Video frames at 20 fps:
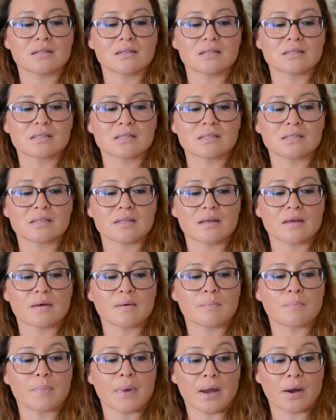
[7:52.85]
This is
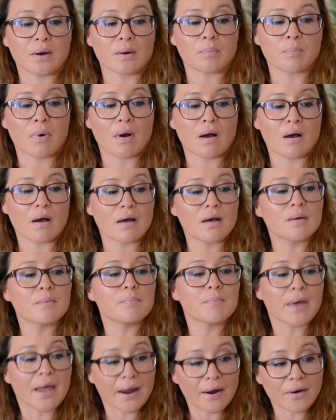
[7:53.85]
the Pear,
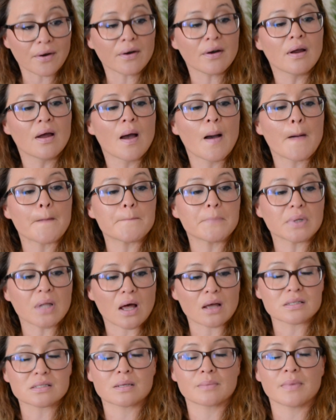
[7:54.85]
pear
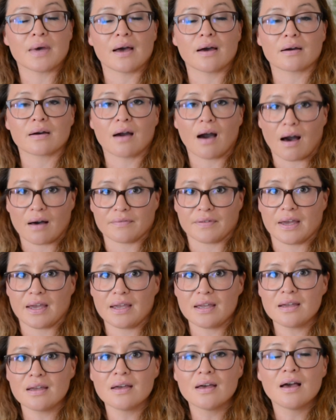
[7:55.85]
Blossom
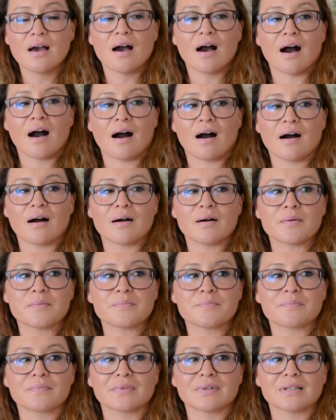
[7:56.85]
Agave.
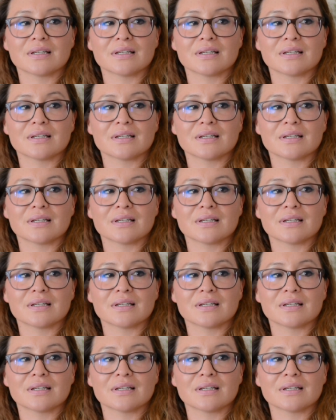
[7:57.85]
Um,